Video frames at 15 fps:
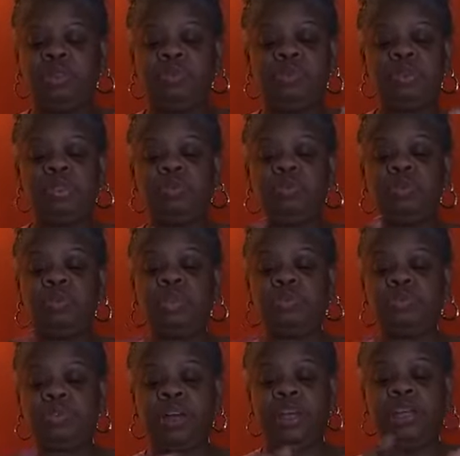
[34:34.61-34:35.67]
they wrote the
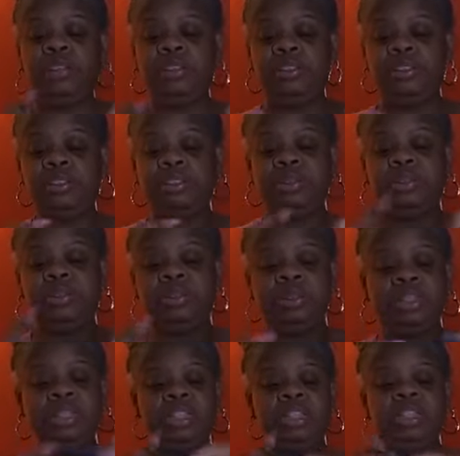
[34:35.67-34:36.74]
prescription right.
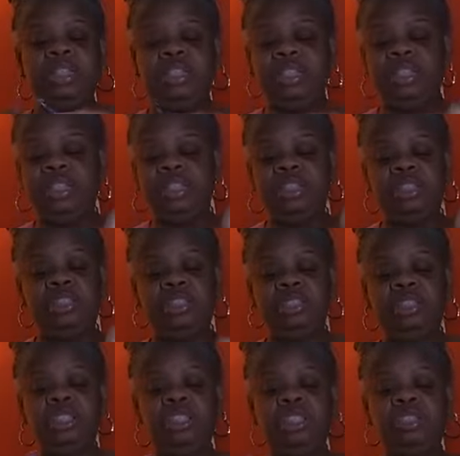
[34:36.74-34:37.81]
So
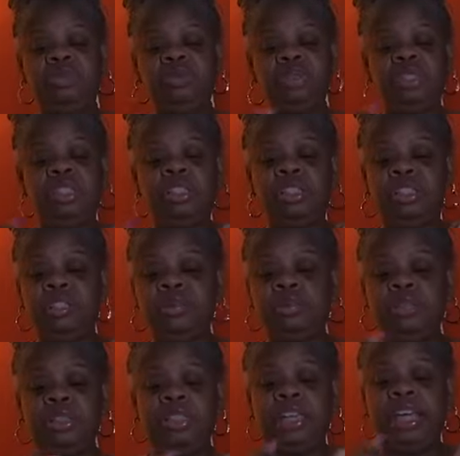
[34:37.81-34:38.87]
she's
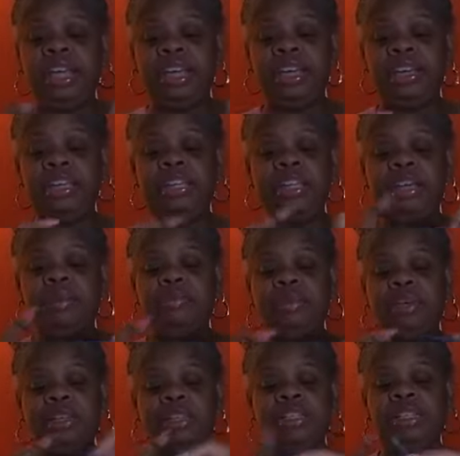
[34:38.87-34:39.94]
supposed to still been
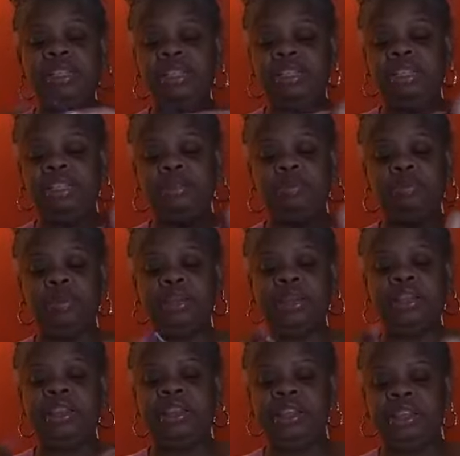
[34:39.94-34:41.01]
taking, because
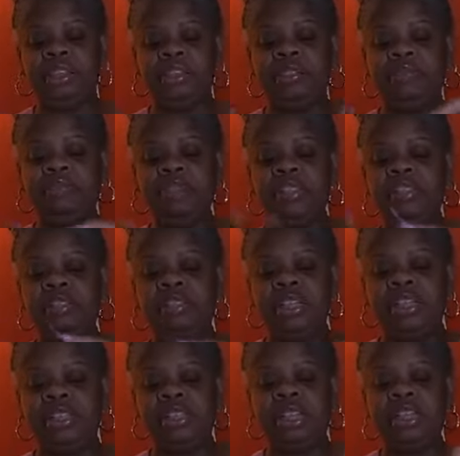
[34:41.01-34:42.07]
it is a blood
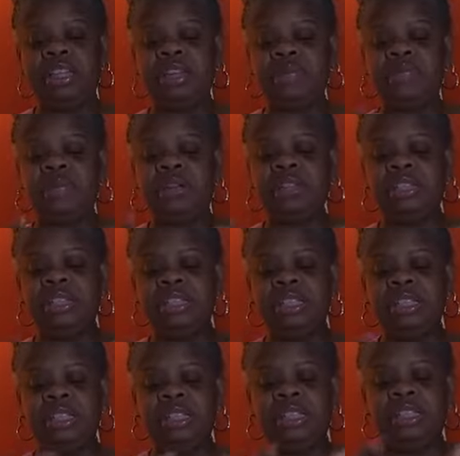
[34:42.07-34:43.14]
thinner. So they said
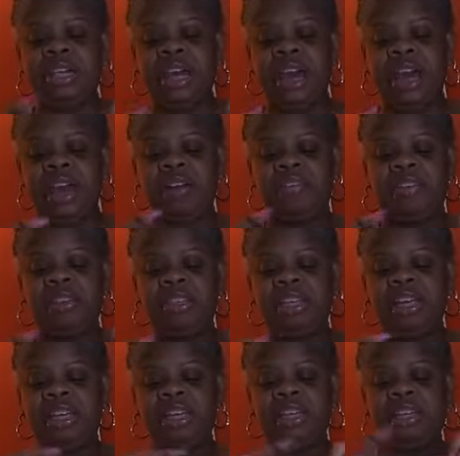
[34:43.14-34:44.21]
they wanted to at least
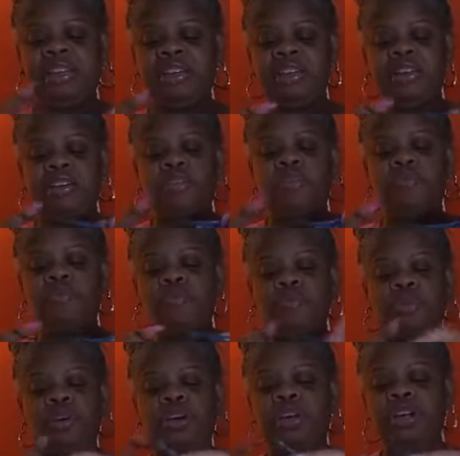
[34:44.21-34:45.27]
have her taking it
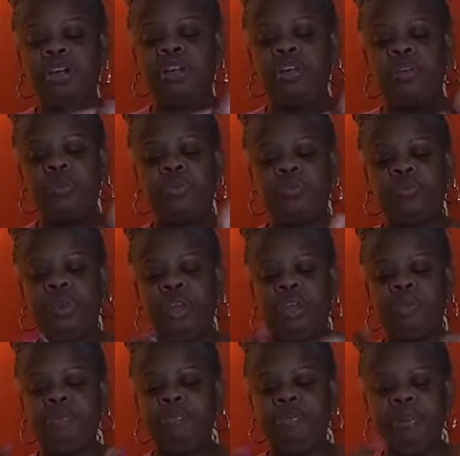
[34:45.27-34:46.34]
for
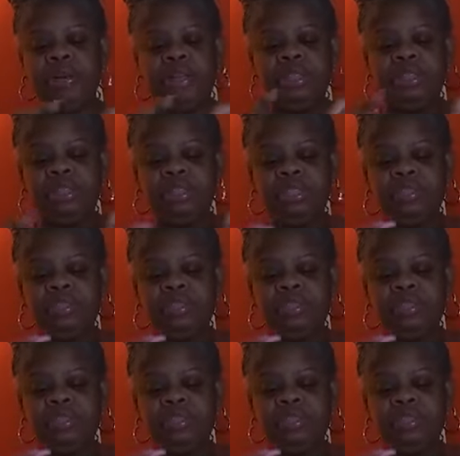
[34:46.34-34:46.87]
3